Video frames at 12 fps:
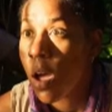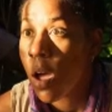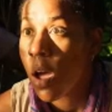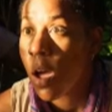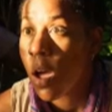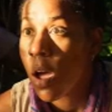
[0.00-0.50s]

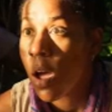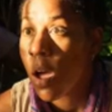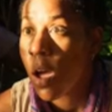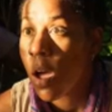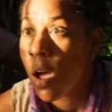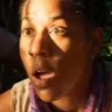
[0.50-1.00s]

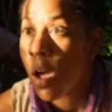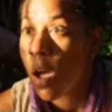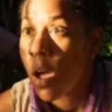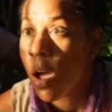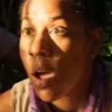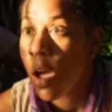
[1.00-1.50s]

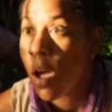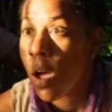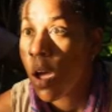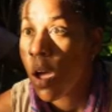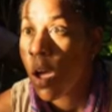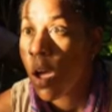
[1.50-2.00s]

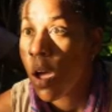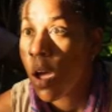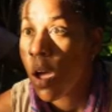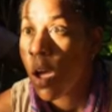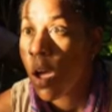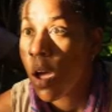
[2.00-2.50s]

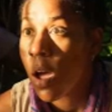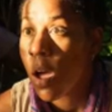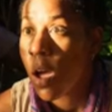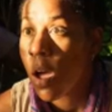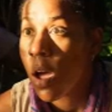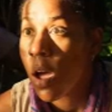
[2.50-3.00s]

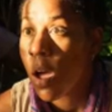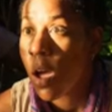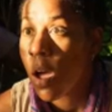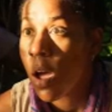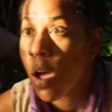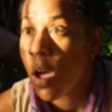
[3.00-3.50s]

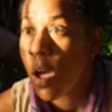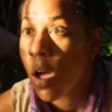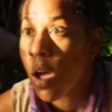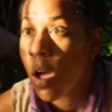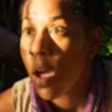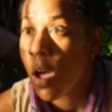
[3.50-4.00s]

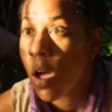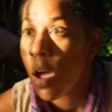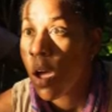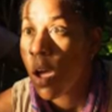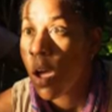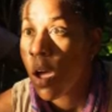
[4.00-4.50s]

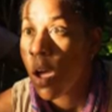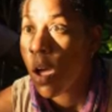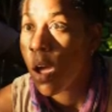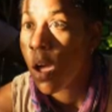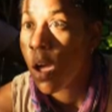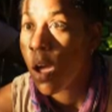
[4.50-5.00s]

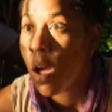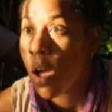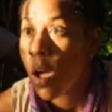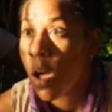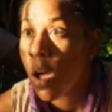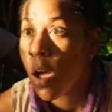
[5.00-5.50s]

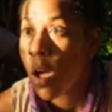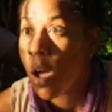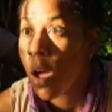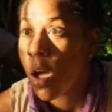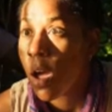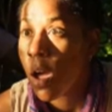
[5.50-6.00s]

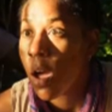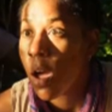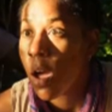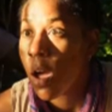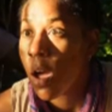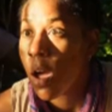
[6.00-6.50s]

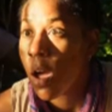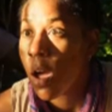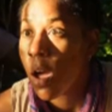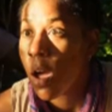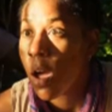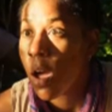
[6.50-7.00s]

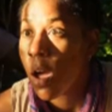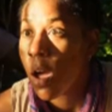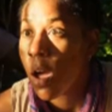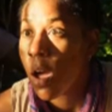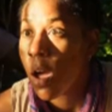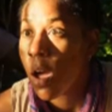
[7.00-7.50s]

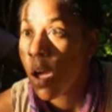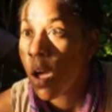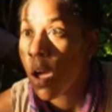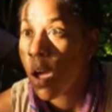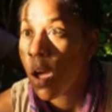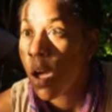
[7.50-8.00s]
(silent)